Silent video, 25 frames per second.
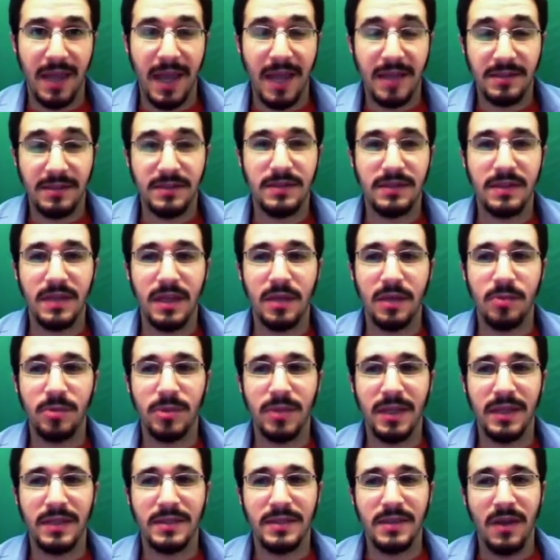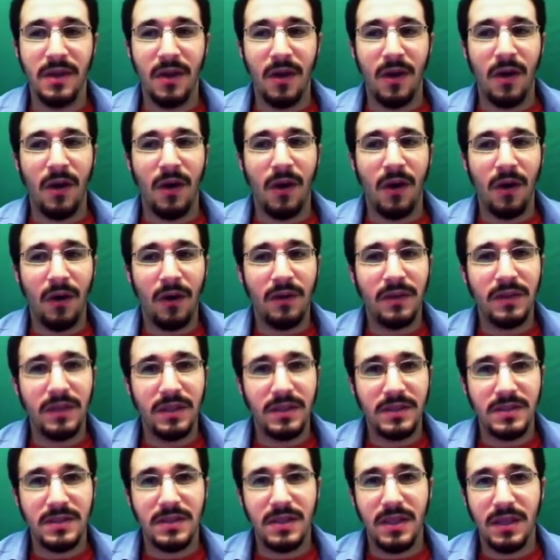has to take place, all
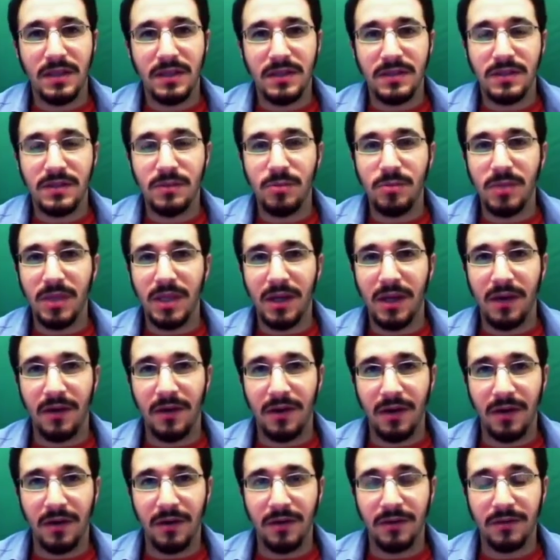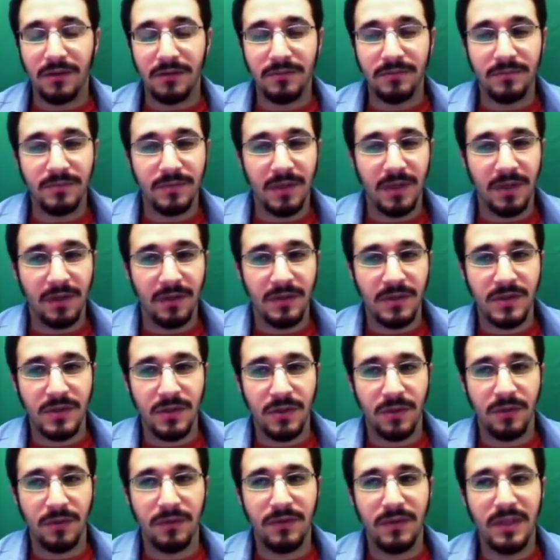these things to me are
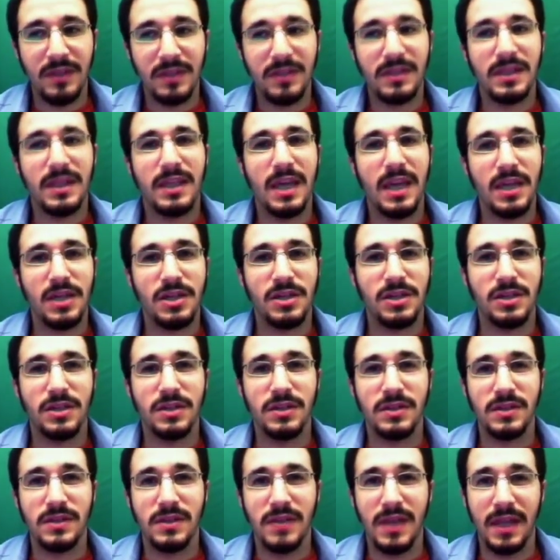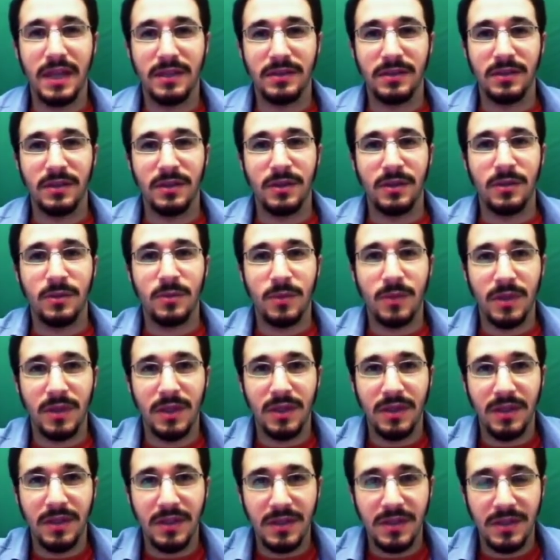sort of indications that we're
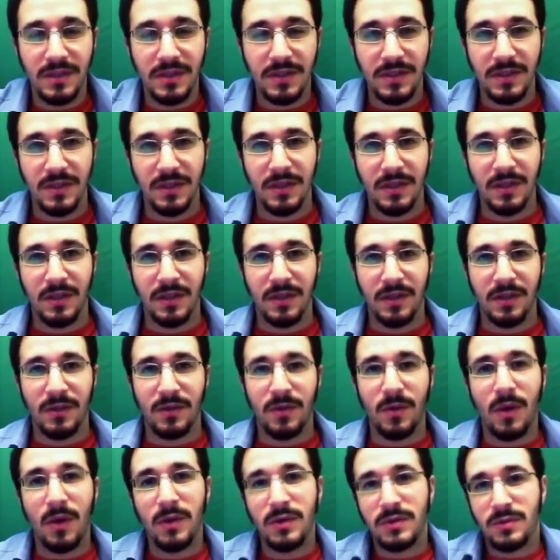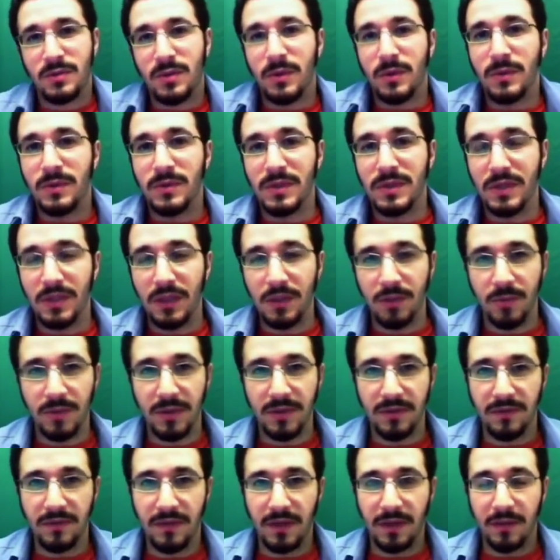in this crossroads in
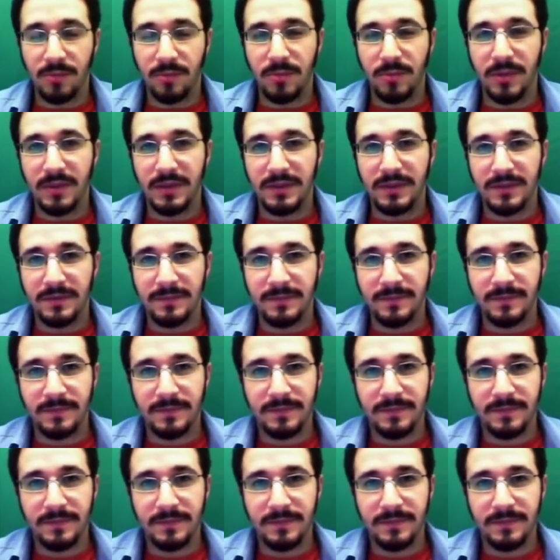human development.